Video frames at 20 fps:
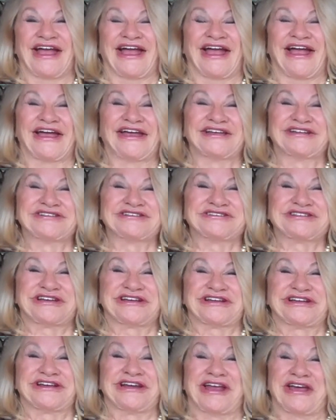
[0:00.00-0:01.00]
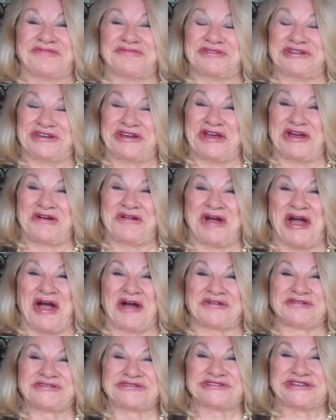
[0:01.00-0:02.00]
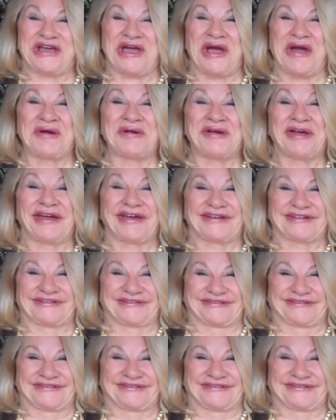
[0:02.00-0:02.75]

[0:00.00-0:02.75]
and uh, let me know how it's going.